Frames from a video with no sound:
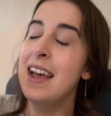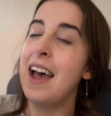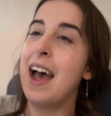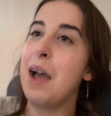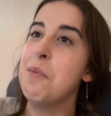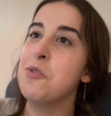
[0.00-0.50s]

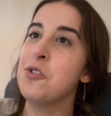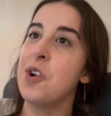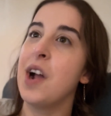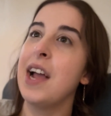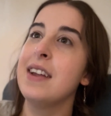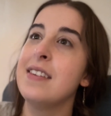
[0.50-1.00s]
I'm
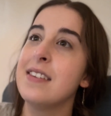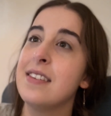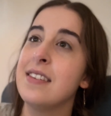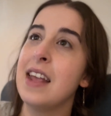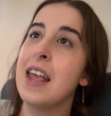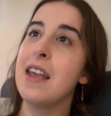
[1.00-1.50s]
trying to
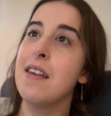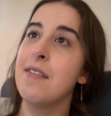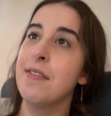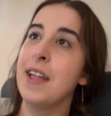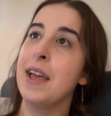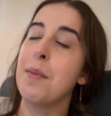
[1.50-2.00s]

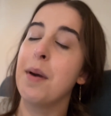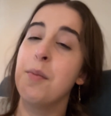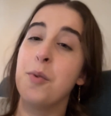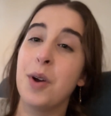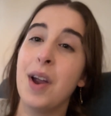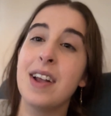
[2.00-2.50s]
save my
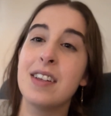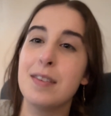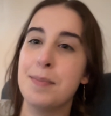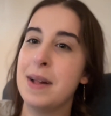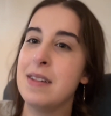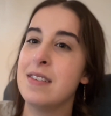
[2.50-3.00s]
more
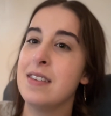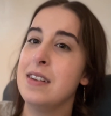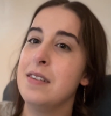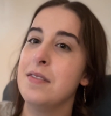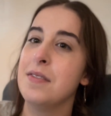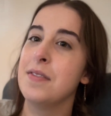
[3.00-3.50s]

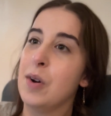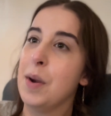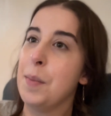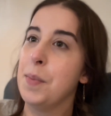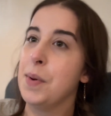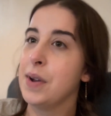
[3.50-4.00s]
expensive or
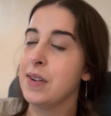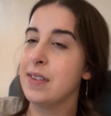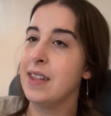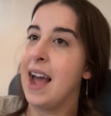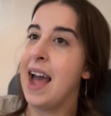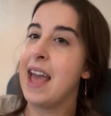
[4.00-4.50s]
books
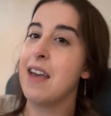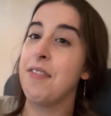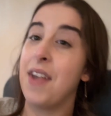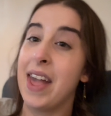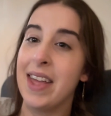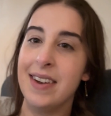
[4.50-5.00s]
that I have
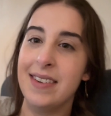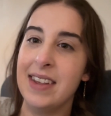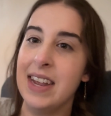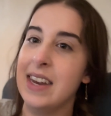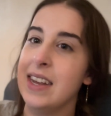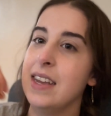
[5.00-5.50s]

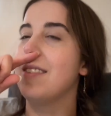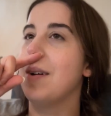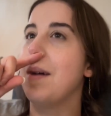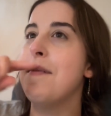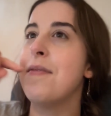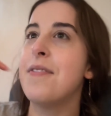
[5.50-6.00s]
annotated. So
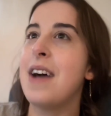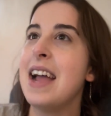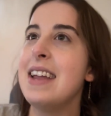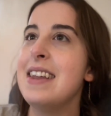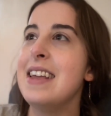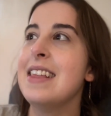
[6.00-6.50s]
I'm
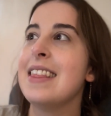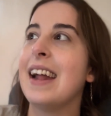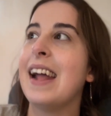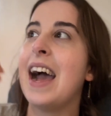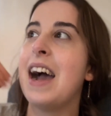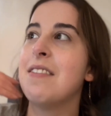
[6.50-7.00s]
finding that
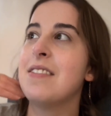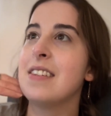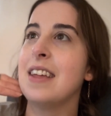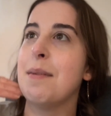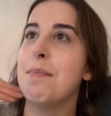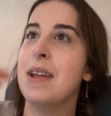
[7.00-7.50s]
I have to
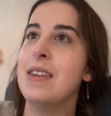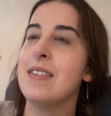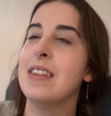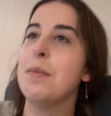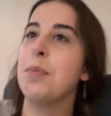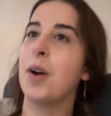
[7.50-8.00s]

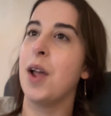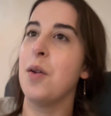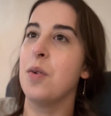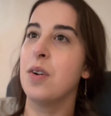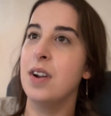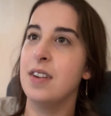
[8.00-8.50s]
mentally
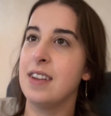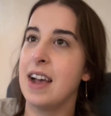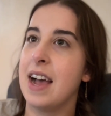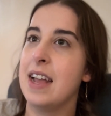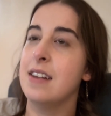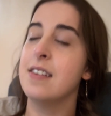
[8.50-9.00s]

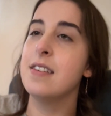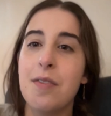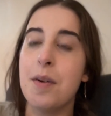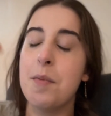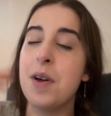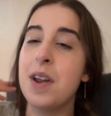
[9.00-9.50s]
prioritize.
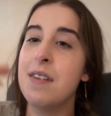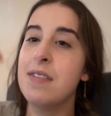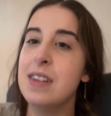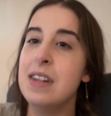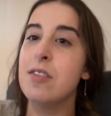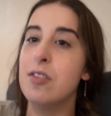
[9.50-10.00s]
From what I've
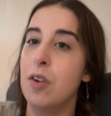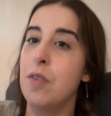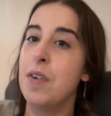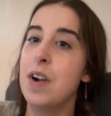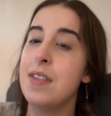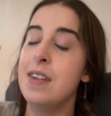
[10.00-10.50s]
seen so
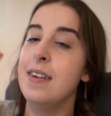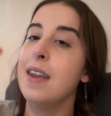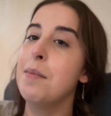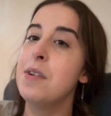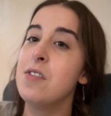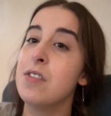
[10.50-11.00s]
far, the
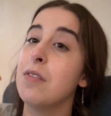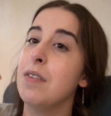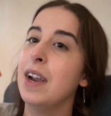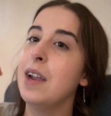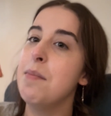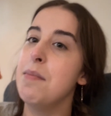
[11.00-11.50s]
damage is
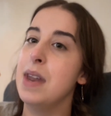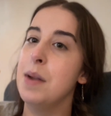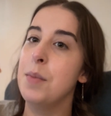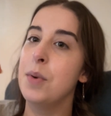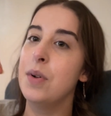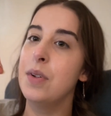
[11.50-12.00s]
very
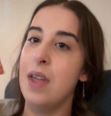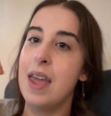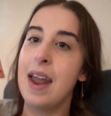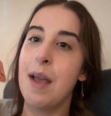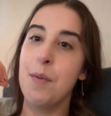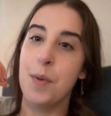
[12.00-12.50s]
minimal,
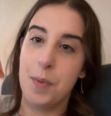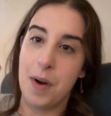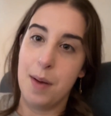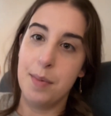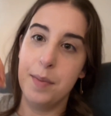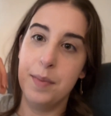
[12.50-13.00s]
and I will
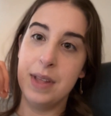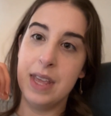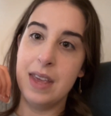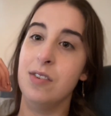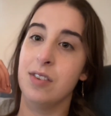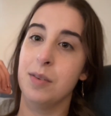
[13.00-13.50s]

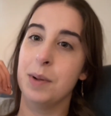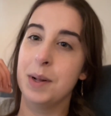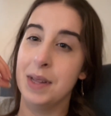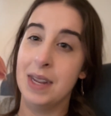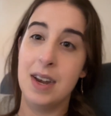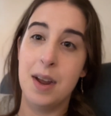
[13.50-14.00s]
probably do some
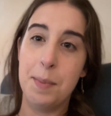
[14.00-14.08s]
cleanup